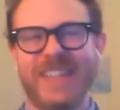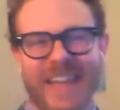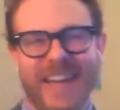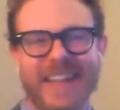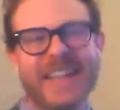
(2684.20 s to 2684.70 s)

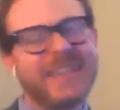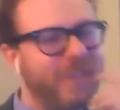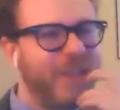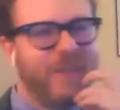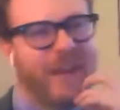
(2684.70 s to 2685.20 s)
like for
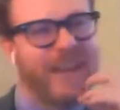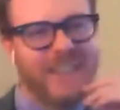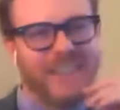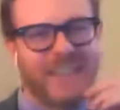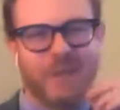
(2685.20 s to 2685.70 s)
them, I
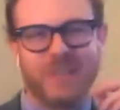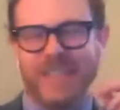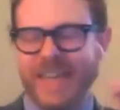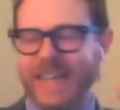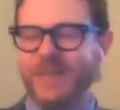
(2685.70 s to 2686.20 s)
just kept
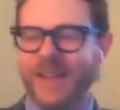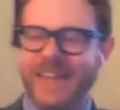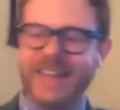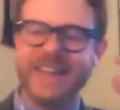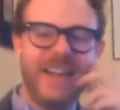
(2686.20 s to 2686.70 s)
sneaking them in.